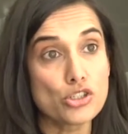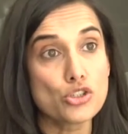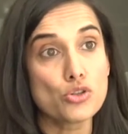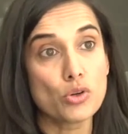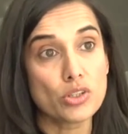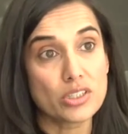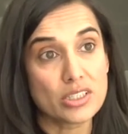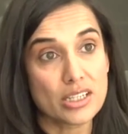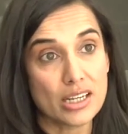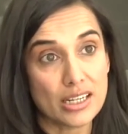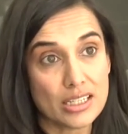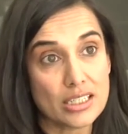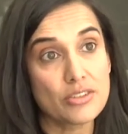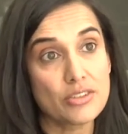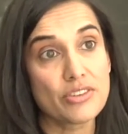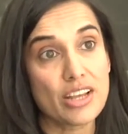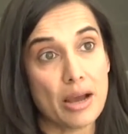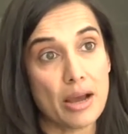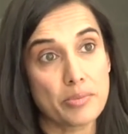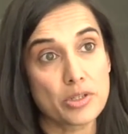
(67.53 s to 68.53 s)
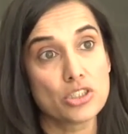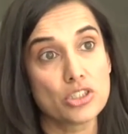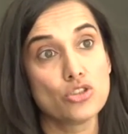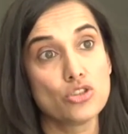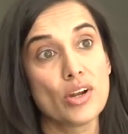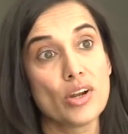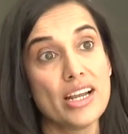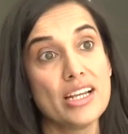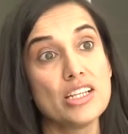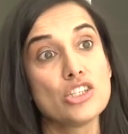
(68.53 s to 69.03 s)
to alternative
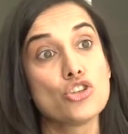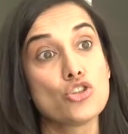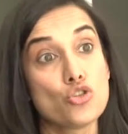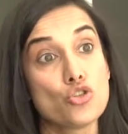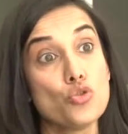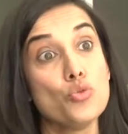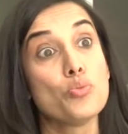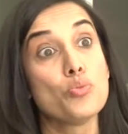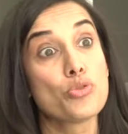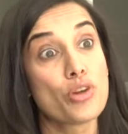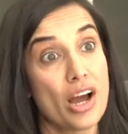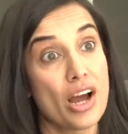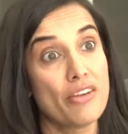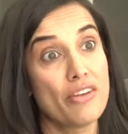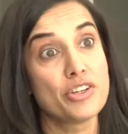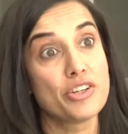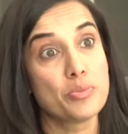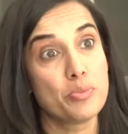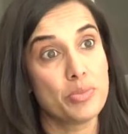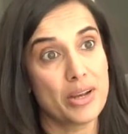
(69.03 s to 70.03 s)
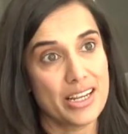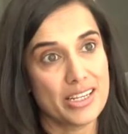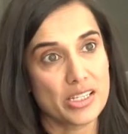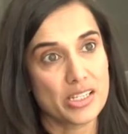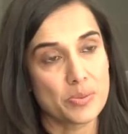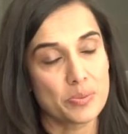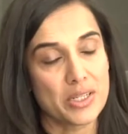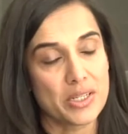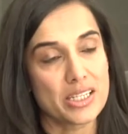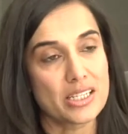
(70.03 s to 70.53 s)
capital raise through private
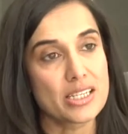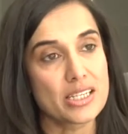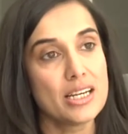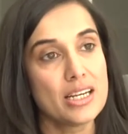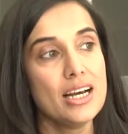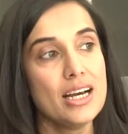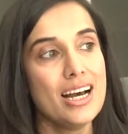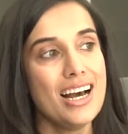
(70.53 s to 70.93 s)
placements.